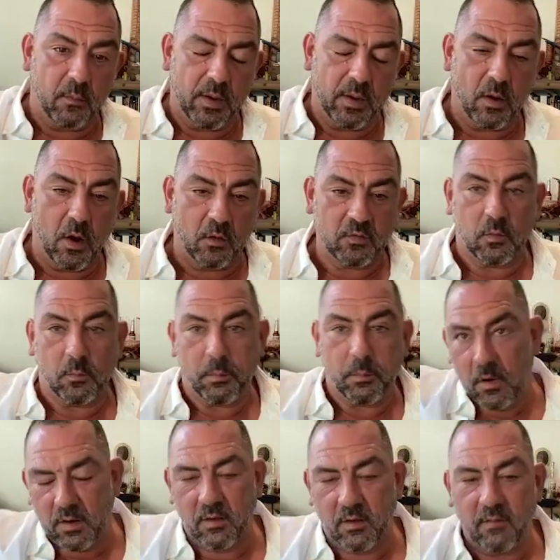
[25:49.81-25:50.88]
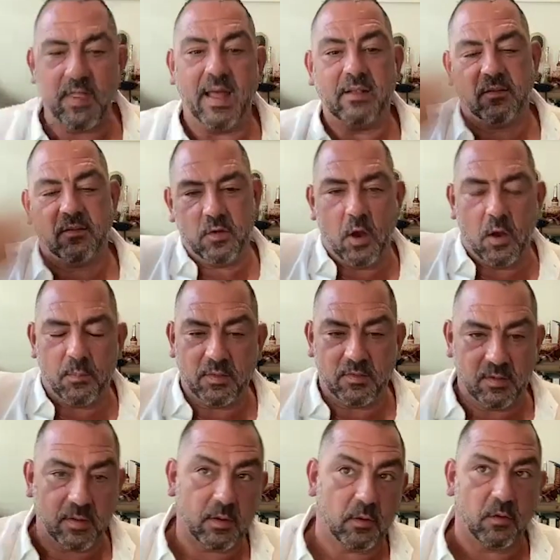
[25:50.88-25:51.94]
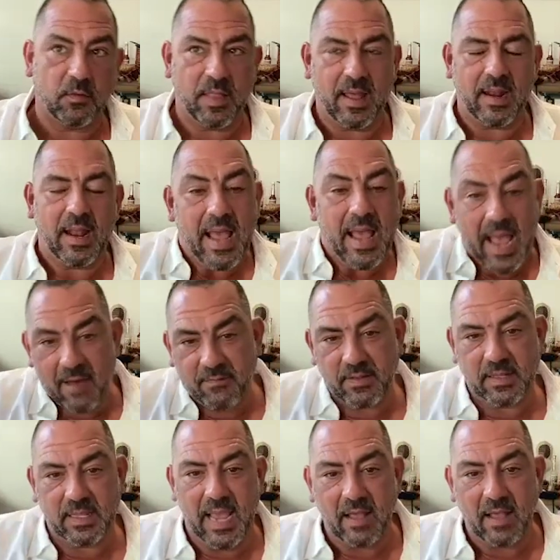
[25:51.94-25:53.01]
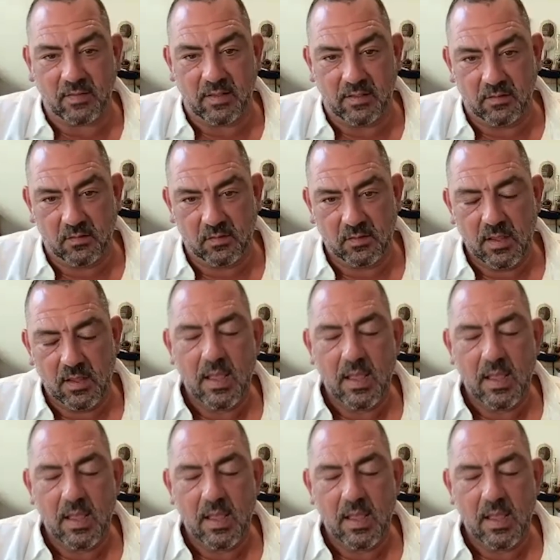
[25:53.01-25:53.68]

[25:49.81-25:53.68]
We are also part of that star material or that heavenly essence.